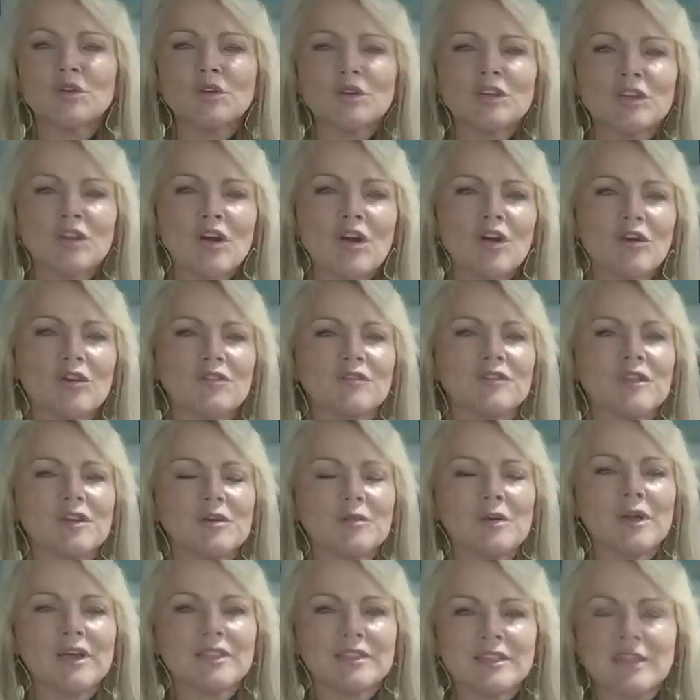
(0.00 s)
going to RV
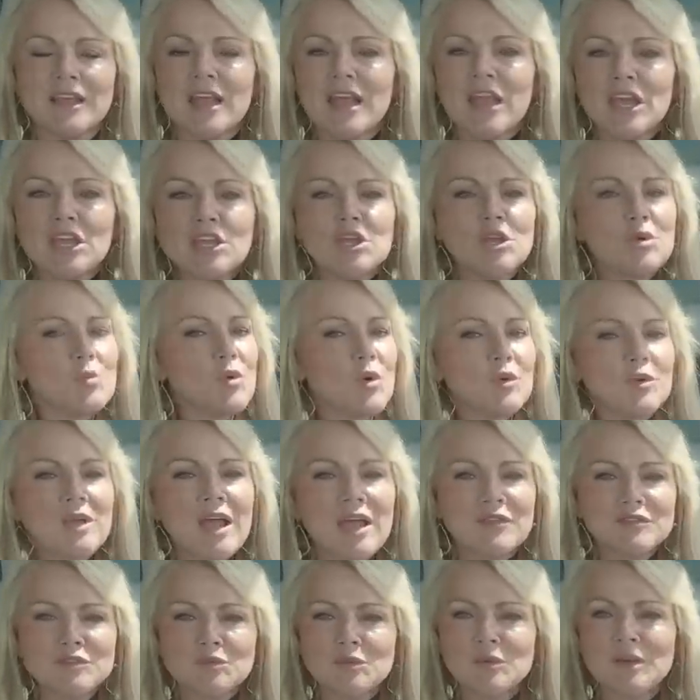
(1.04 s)
with, you won't
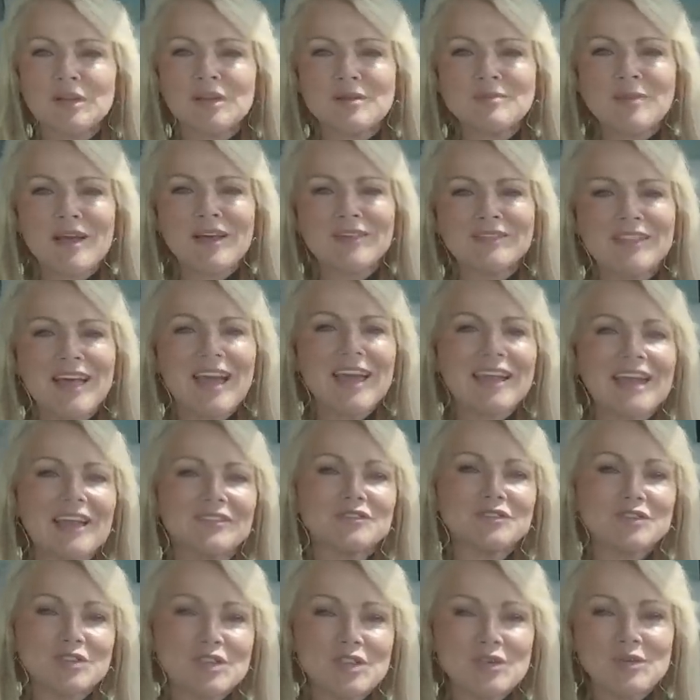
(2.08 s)
have to worry about that
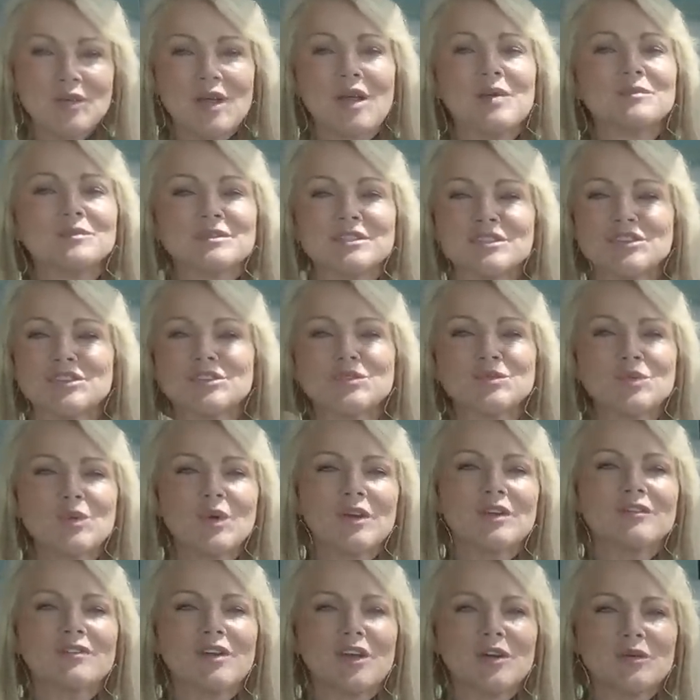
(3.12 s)
after you come to just one
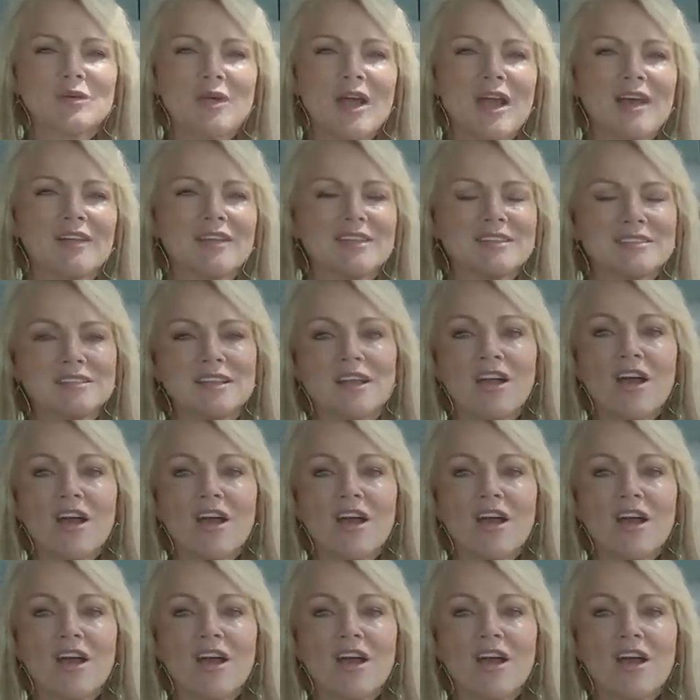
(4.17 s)
of our rallies.